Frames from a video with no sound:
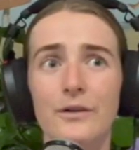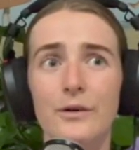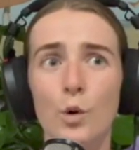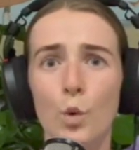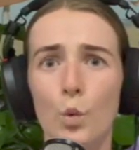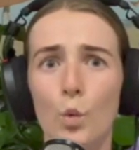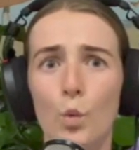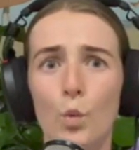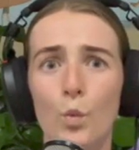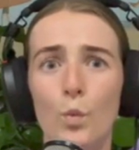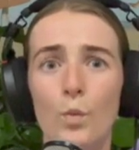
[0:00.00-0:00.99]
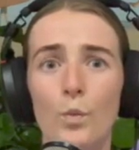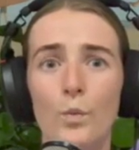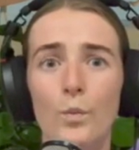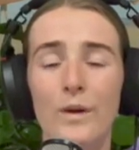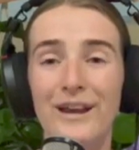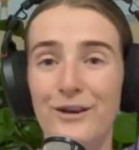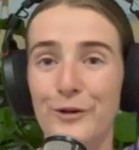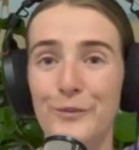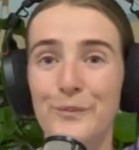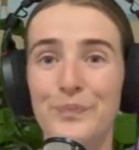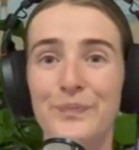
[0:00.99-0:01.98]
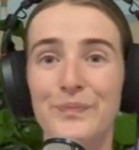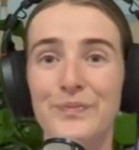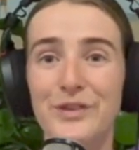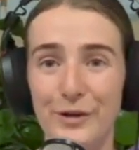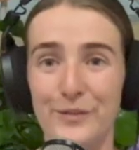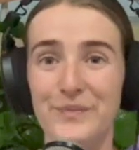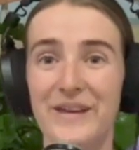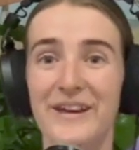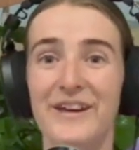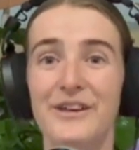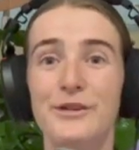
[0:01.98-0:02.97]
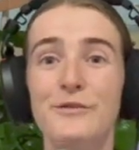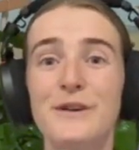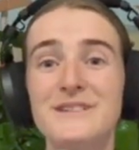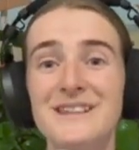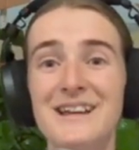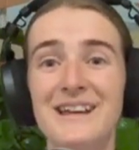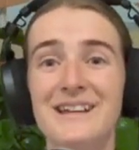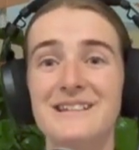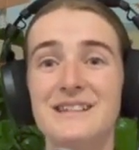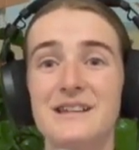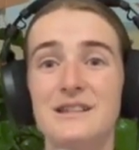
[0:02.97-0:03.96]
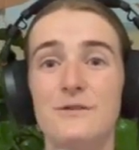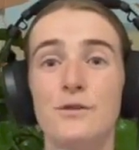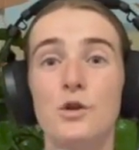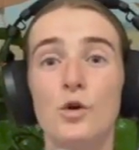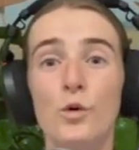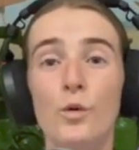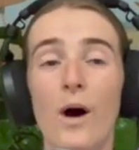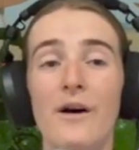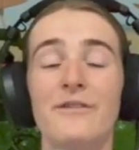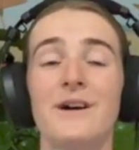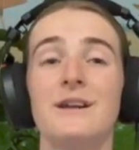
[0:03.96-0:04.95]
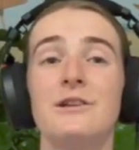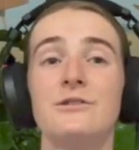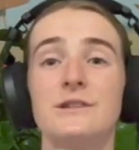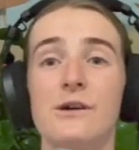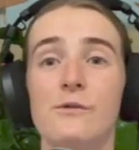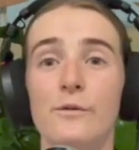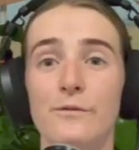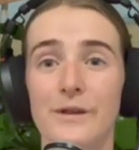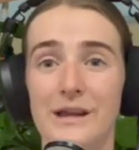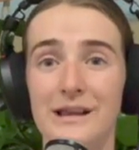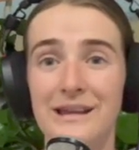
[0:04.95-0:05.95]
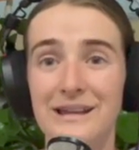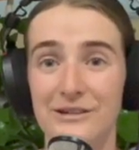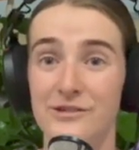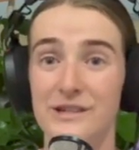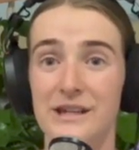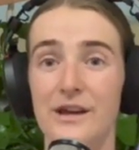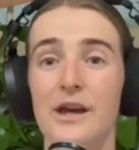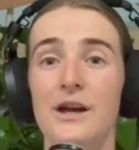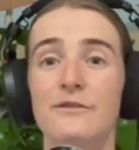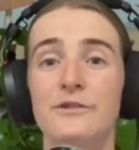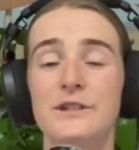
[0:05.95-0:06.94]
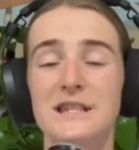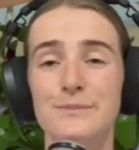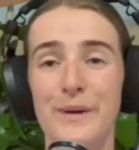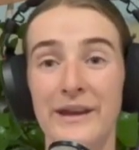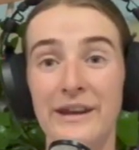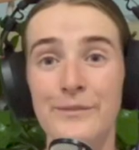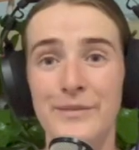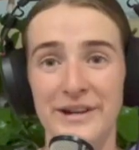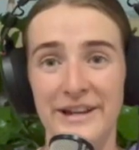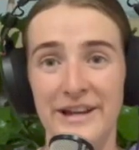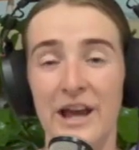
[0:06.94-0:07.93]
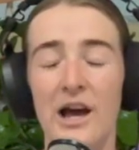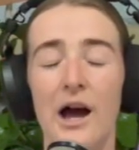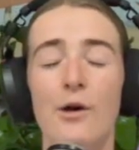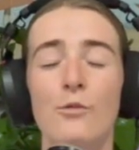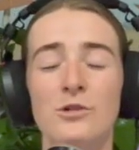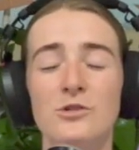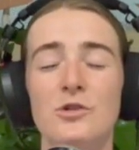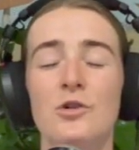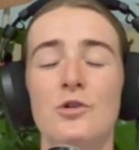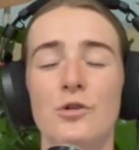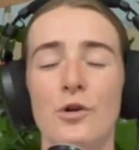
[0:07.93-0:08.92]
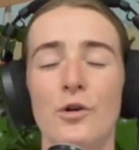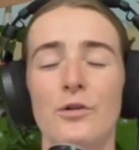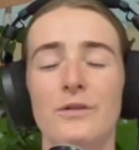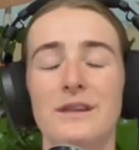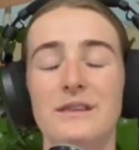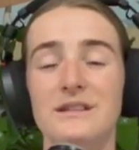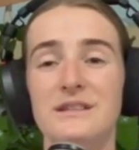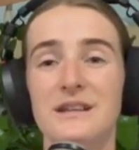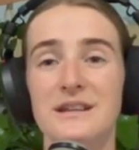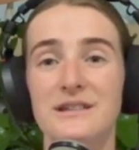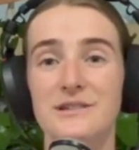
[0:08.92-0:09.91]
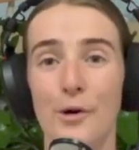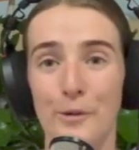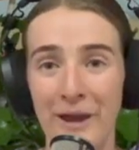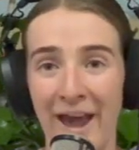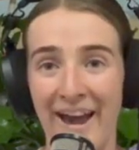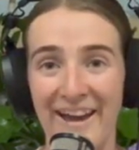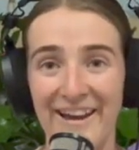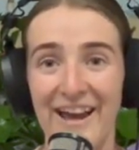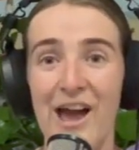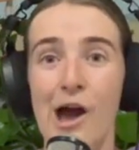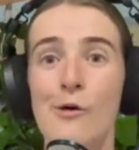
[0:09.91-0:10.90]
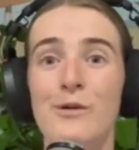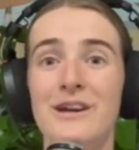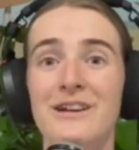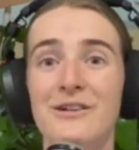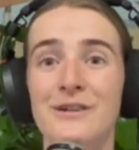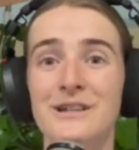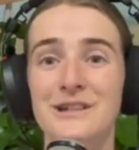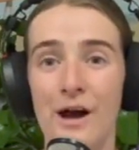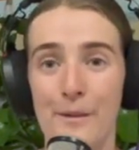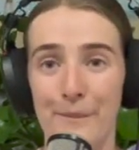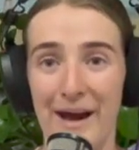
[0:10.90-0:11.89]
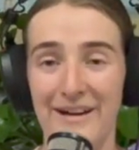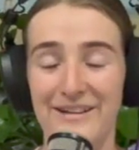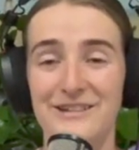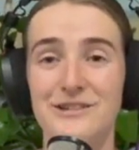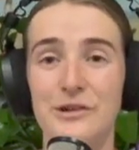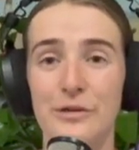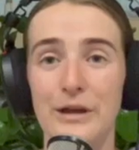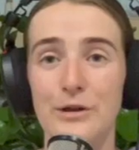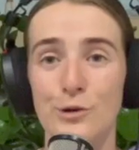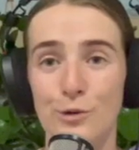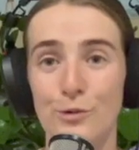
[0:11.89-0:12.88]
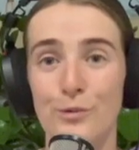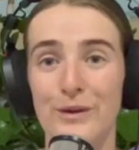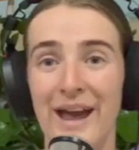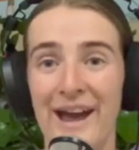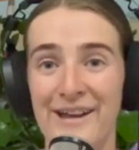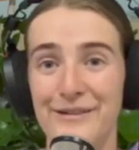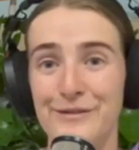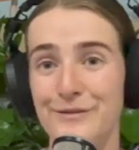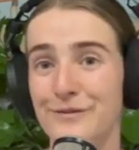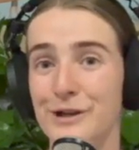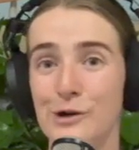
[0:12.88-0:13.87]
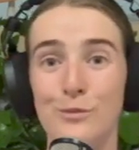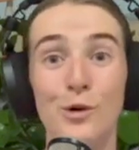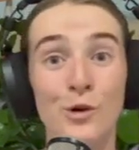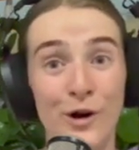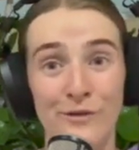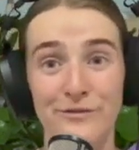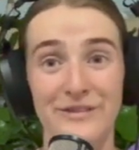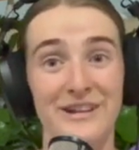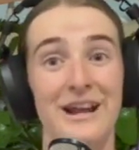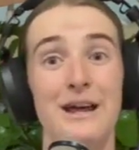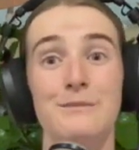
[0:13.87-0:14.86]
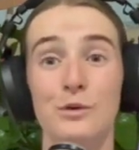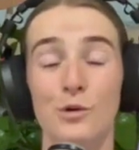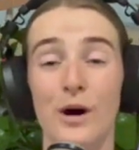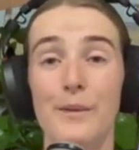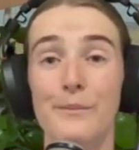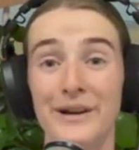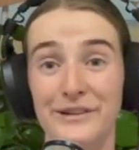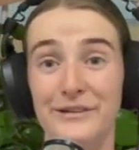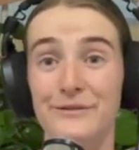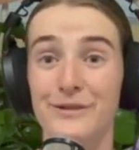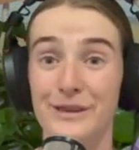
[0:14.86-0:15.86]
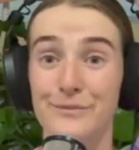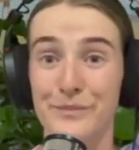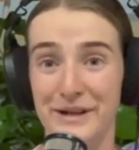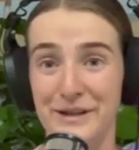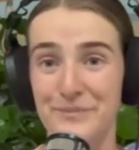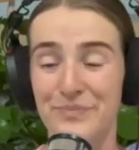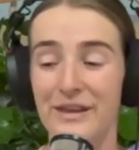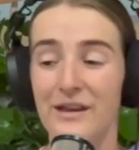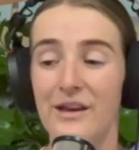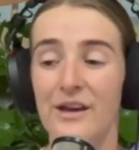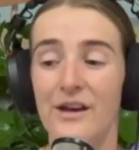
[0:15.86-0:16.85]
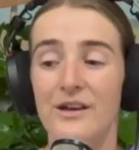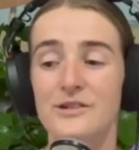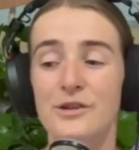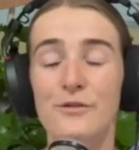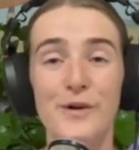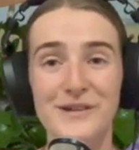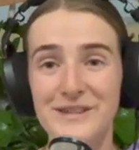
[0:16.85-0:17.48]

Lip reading: Oh, hello. So the first thing is if you are finding yourself feeling guilty for spending money, I want you to know that this is okay, and we're going to unpack it so that you can feel more confident and more abundant with money. So the first